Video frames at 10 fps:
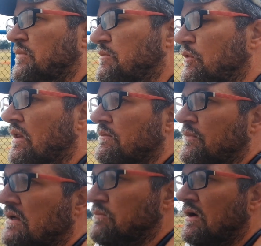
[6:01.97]
get back on our
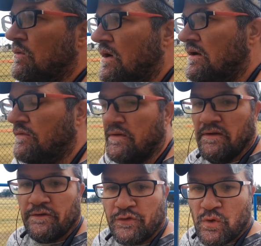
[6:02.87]
feet.
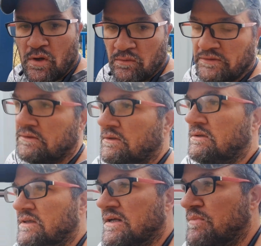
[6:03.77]
The price of
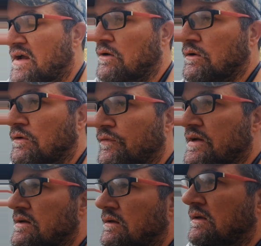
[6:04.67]
everything is just
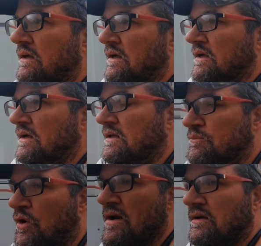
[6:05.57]
ridiculous right now.
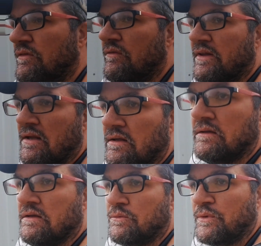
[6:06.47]

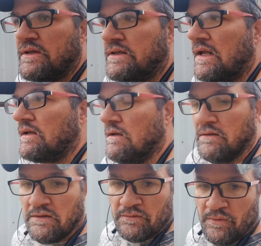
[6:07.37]
And you can't afford
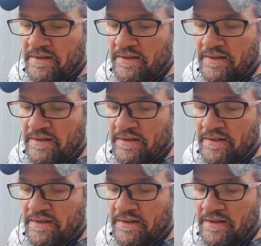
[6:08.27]
nothing.